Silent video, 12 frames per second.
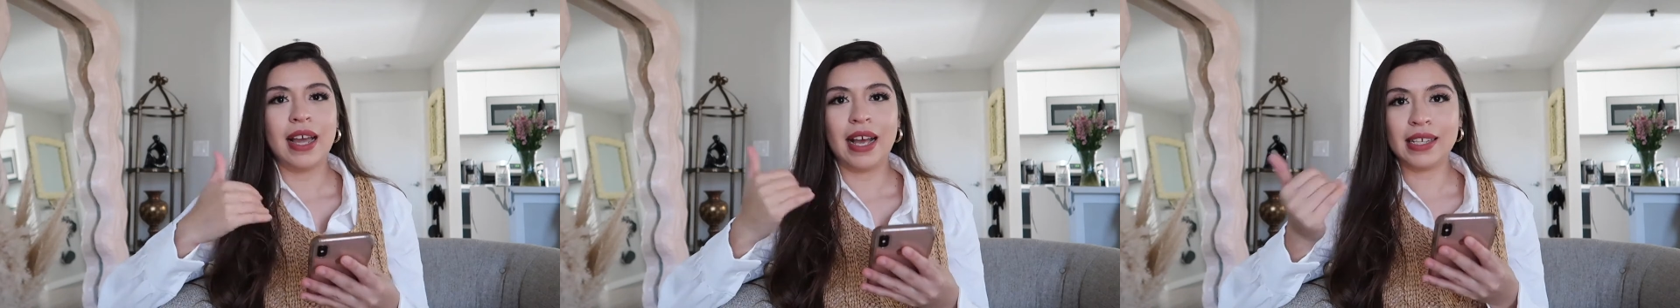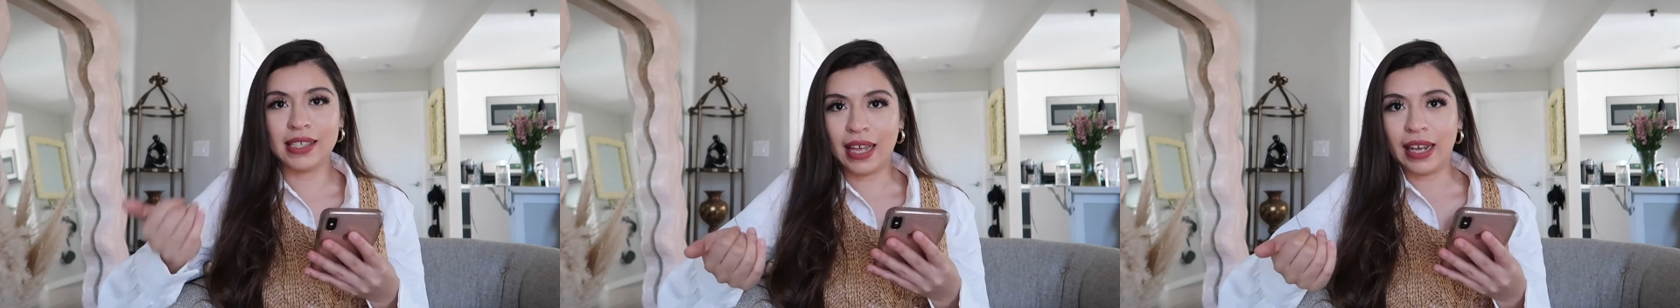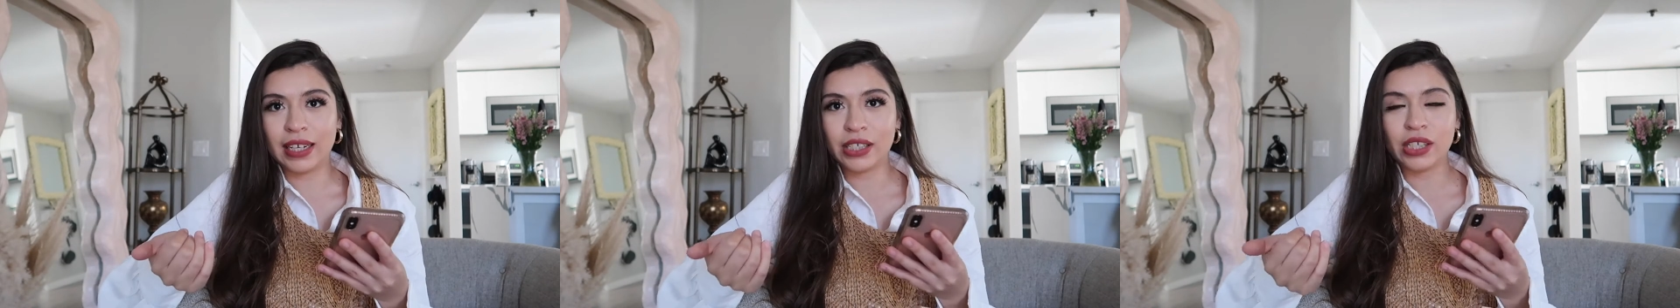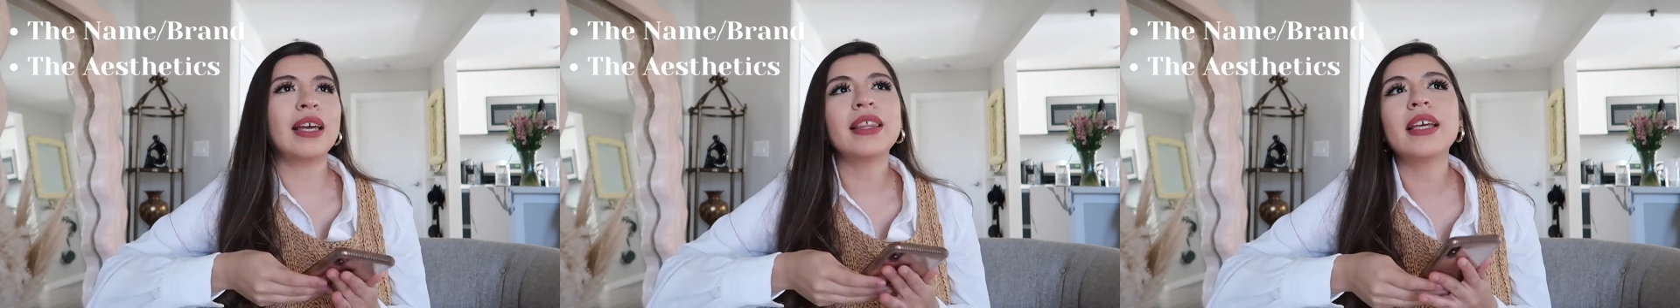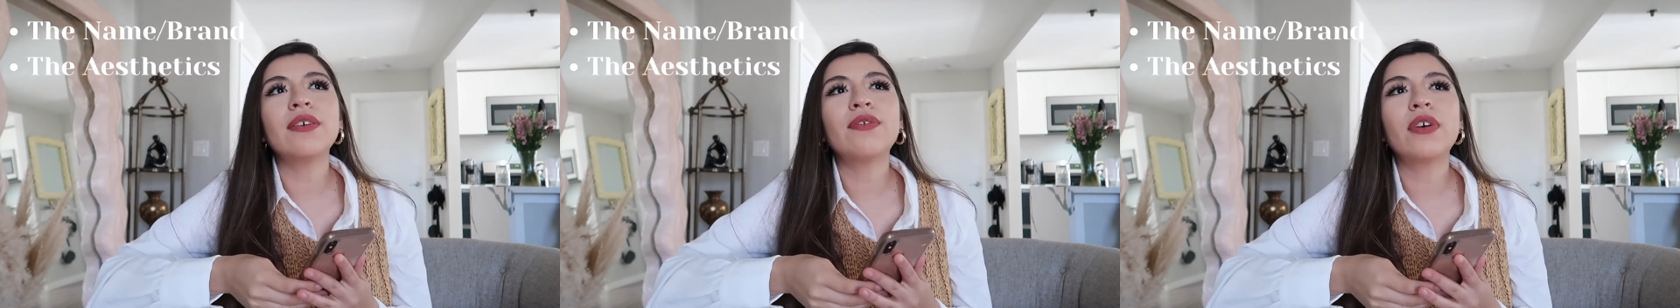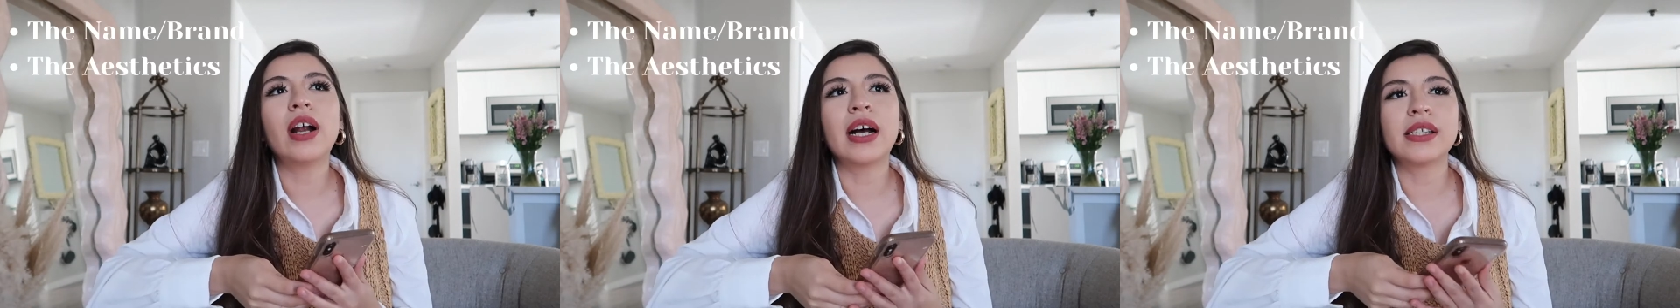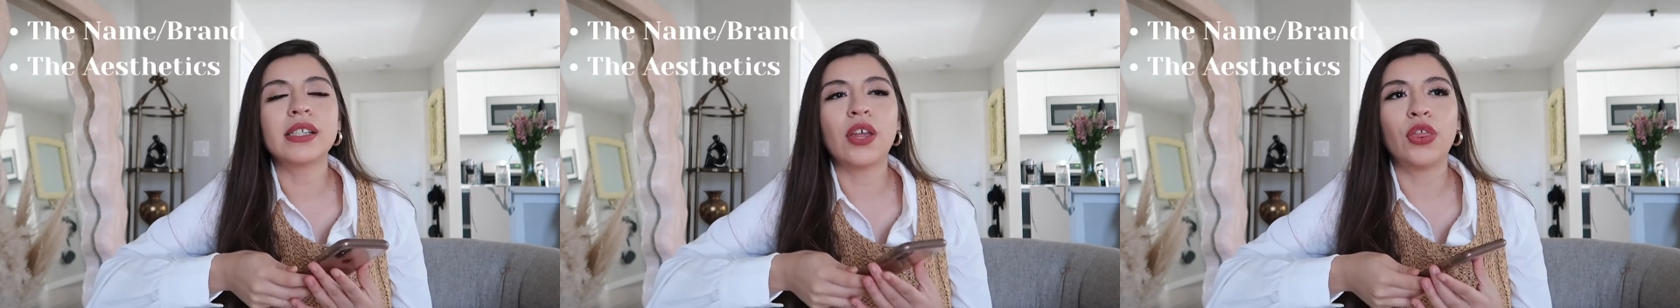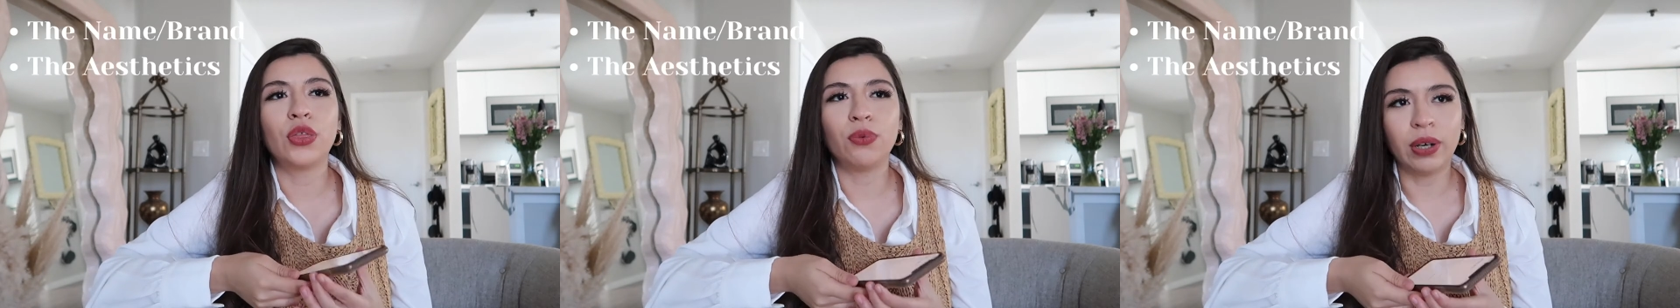aesthetics. I think for us
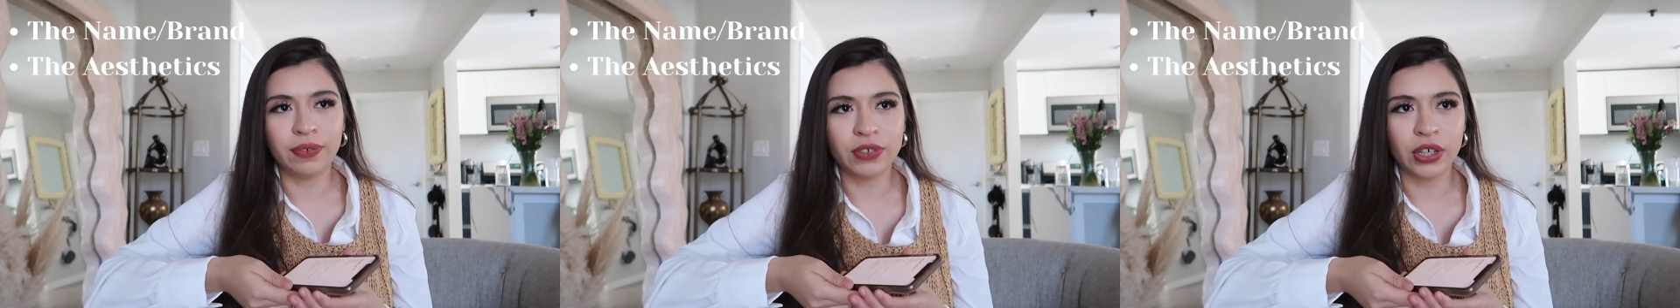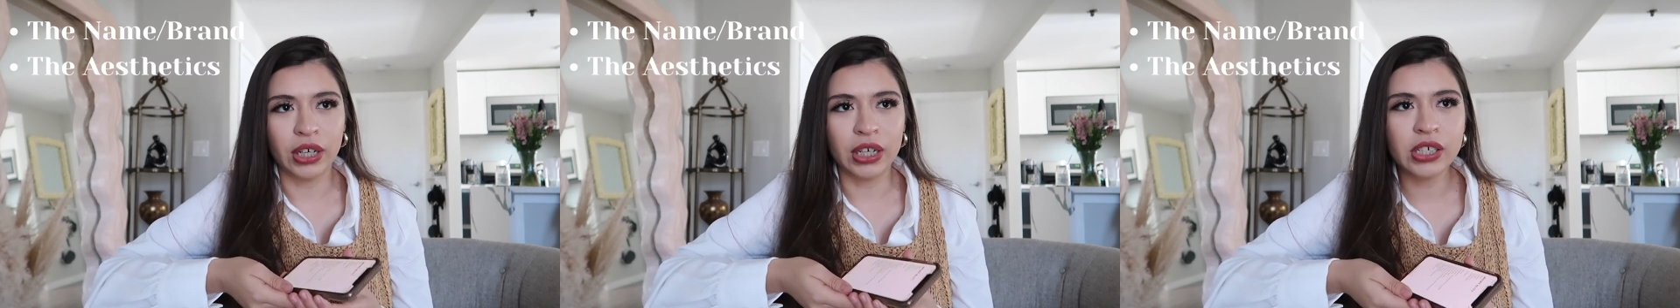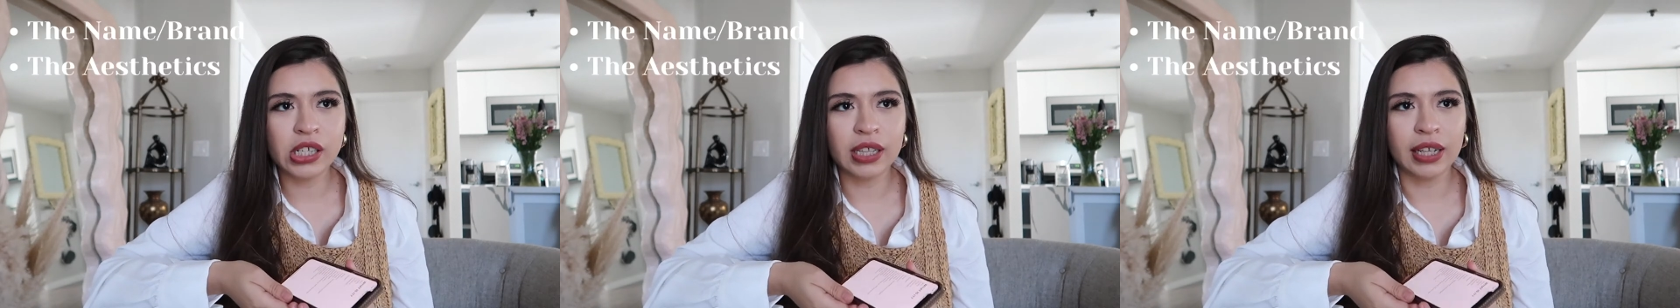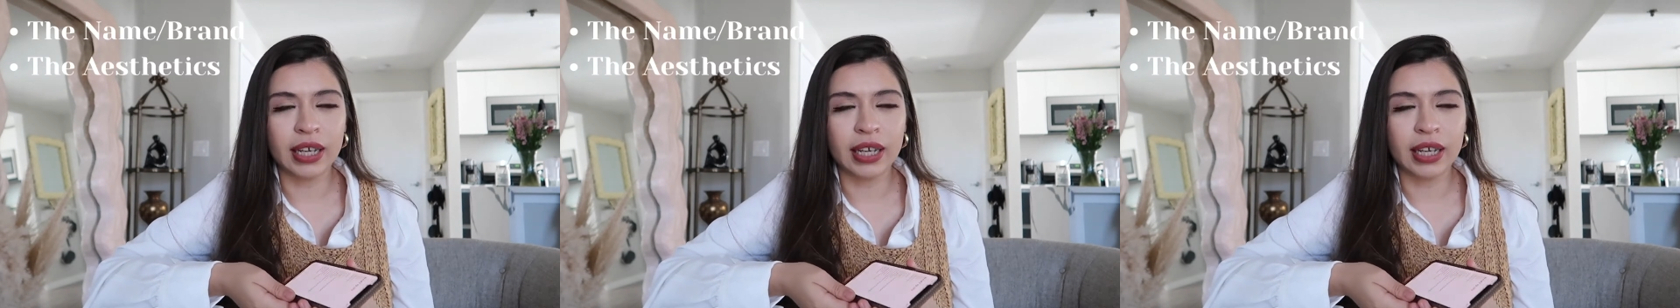thrifters,